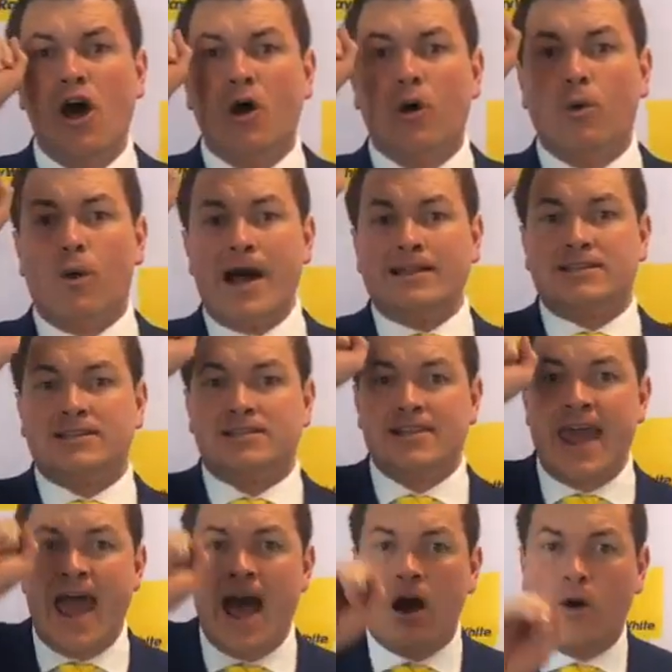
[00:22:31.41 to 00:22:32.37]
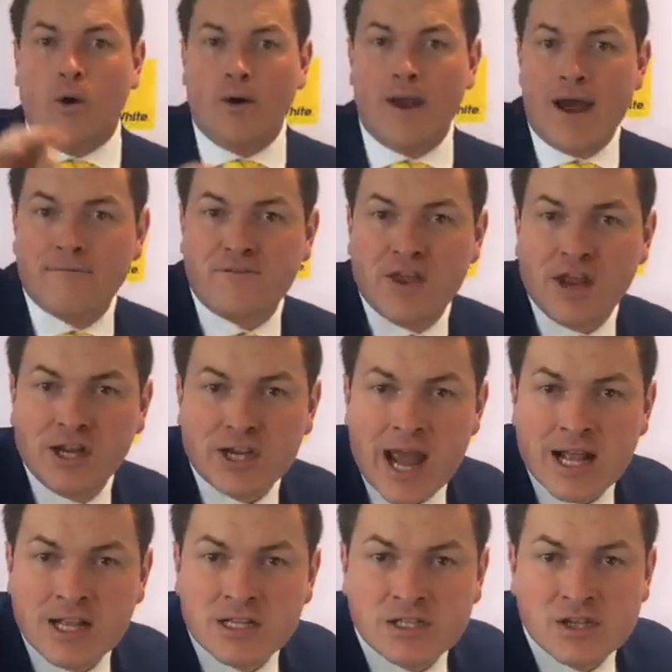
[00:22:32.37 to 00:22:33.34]
Once now, auto finish
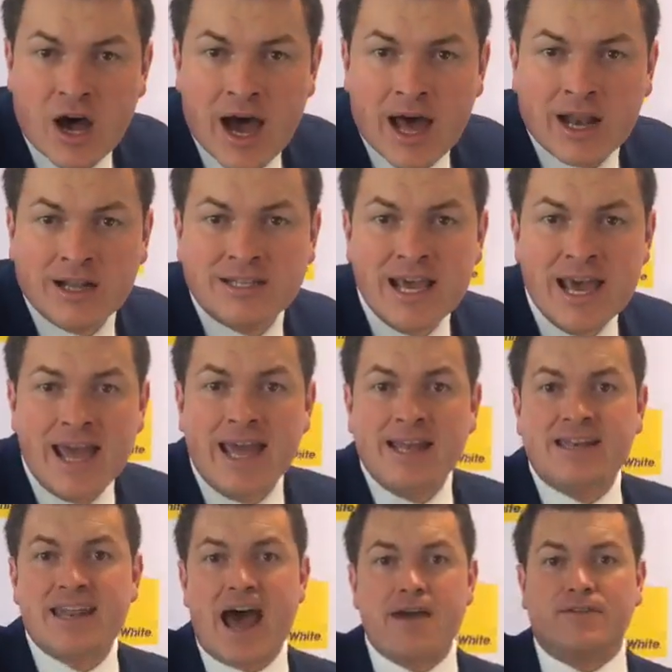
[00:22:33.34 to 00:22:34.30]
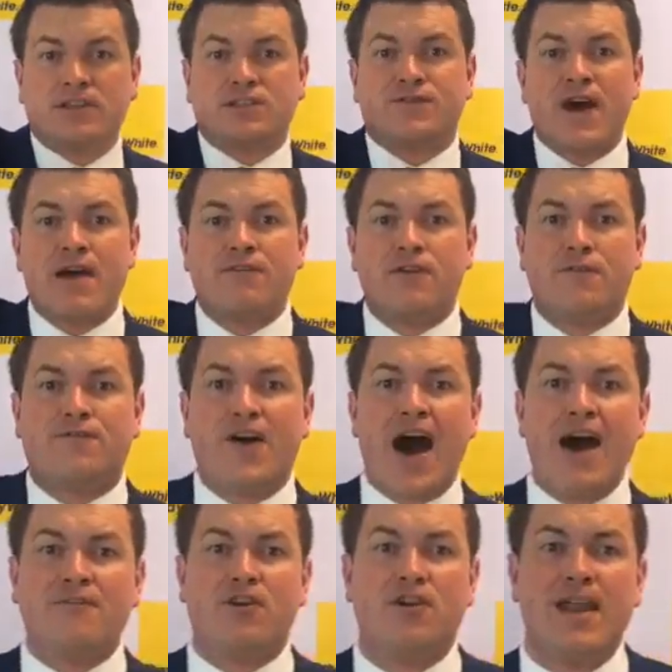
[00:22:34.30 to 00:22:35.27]
and silent in Davis' favour at
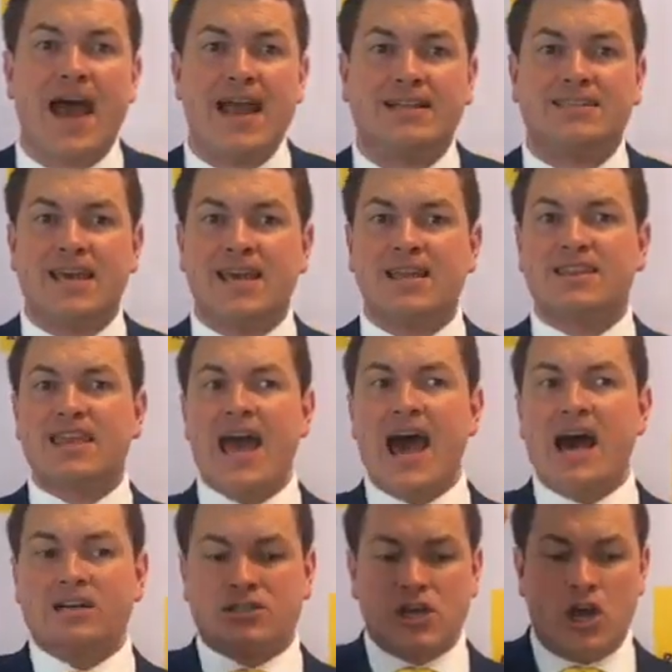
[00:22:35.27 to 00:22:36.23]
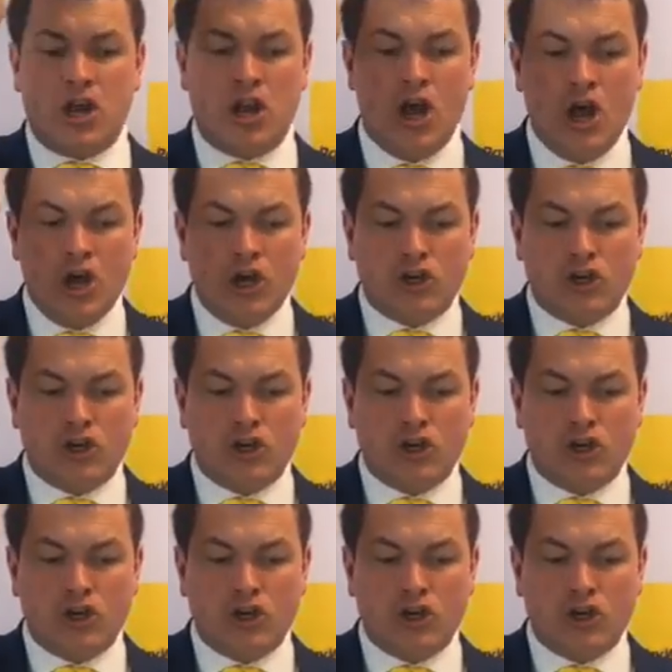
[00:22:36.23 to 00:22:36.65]
518,000.